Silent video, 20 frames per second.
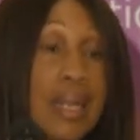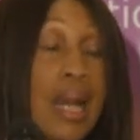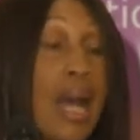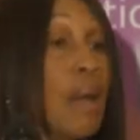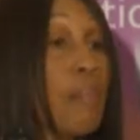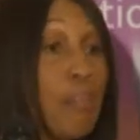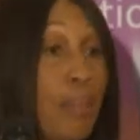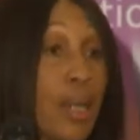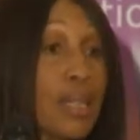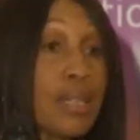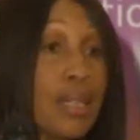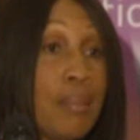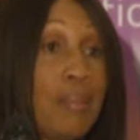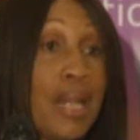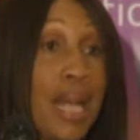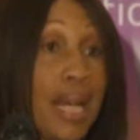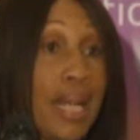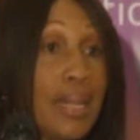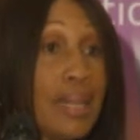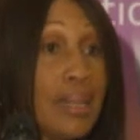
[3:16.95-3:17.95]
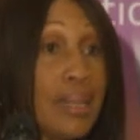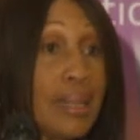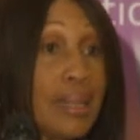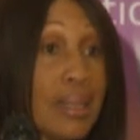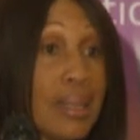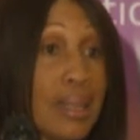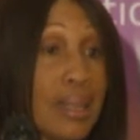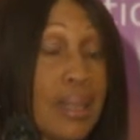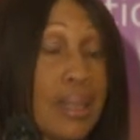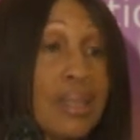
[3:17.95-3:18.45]
And bottom line,
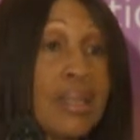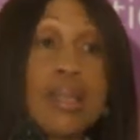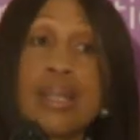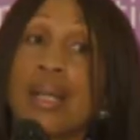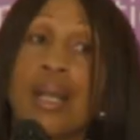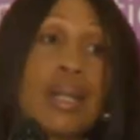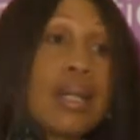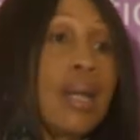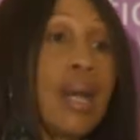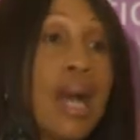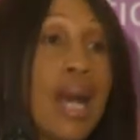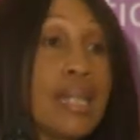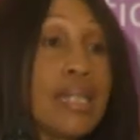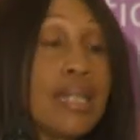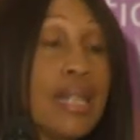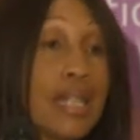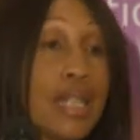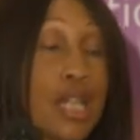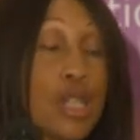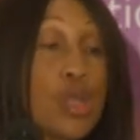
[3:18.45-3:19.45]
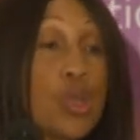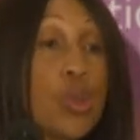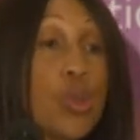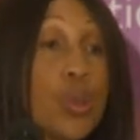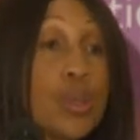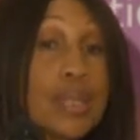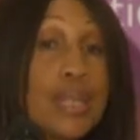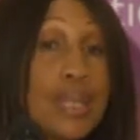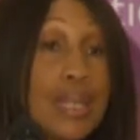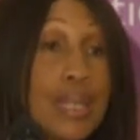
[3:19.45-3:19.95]
I take a
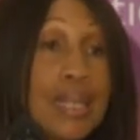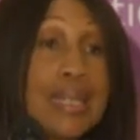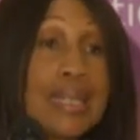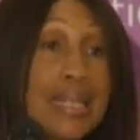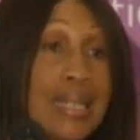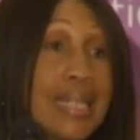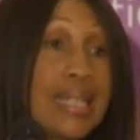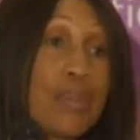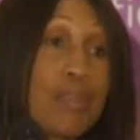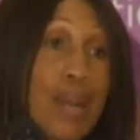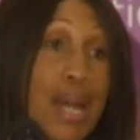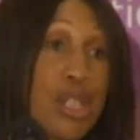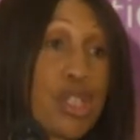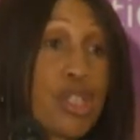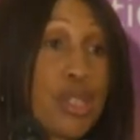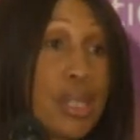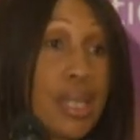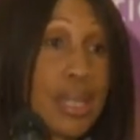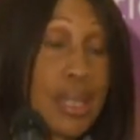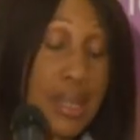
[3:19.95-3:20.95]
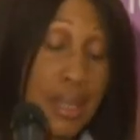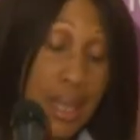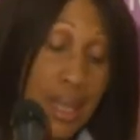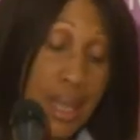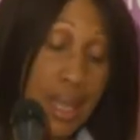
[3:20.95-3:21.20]
totally dispassionate,